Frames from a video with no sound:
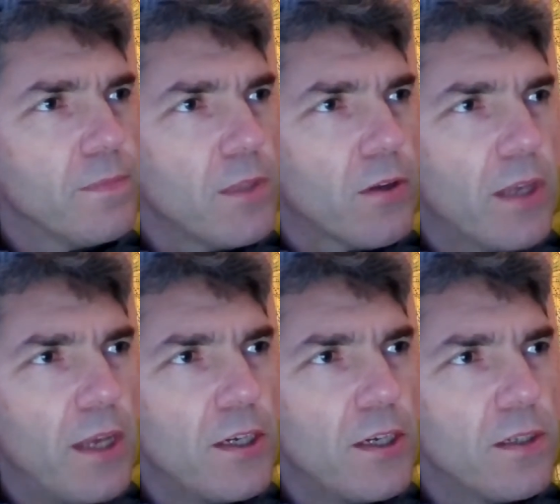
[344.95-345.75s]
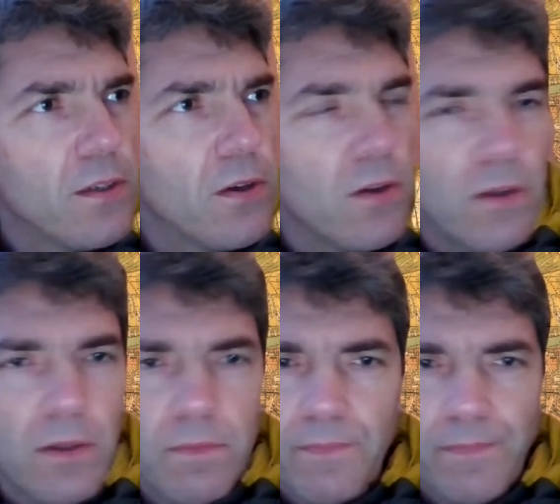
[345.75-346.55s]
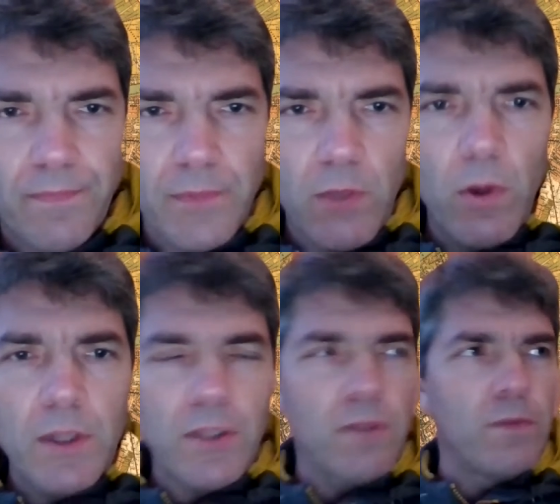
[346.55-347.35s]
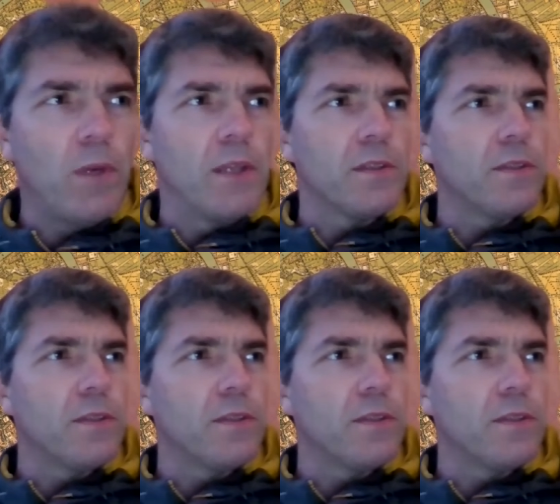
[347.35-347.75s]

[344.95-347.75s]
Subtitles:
location nor quality of dwellings.